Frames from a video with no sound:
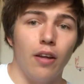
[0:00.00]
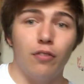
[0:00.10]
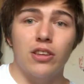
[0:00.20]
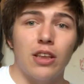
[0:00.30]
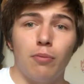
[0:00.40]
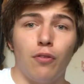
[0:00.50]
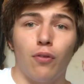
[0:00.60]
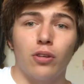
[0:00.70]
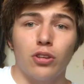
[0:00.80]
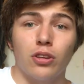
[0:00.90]
if it's said
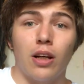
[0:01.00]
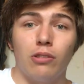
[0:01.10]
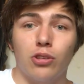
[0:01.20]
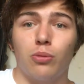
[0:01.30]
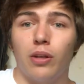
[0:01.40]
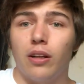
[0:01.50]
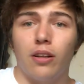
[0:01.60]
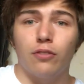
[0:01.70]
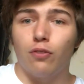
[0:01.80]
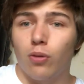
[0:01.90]
before, it doesn't count as already
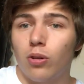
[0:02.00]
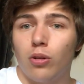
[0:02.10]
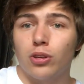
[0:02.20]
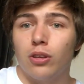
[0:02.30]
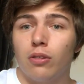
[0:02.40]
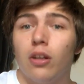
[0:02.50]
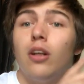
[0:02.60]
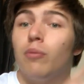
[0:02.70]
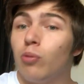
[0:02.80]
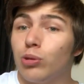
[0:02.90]
for Ghost Ogre.
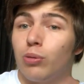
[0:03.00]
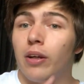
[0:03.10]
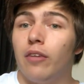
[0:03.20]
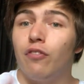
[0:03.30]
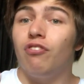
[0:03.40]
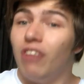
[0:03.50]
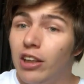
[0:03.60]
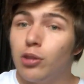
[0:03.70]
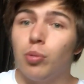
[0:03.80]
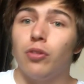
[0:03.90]
It was already
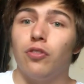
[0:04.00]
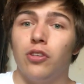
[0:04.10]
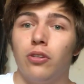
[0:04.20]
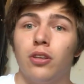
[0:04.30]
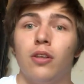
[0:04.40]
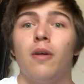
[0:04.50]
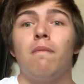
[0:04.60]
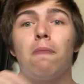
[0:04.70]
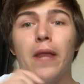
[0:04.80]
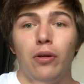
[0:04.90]
face up on the field.
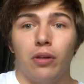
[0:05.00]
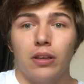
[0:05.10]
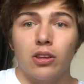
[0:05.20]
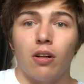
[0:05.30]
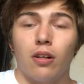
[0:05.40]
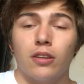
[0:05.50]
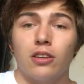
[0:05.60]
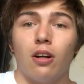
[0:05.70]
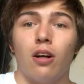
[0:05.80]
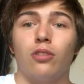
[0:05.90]
You can discard
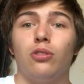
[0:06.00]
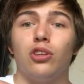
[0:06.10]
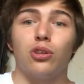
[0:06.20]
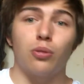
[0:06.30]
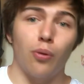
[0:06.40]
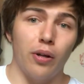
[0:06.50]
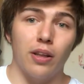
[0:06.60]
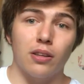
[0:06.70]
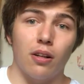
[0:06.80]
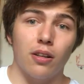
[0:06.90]
this card to destroy
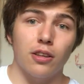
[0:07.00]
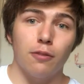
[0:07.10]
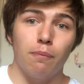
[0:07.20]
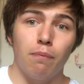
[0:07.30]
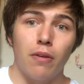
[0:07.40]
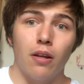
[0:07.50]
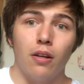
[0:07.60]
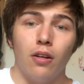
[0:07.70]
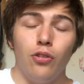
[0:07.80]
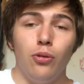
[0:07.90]
that card.
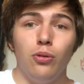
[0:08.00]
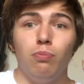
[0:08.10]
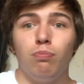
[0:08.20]
You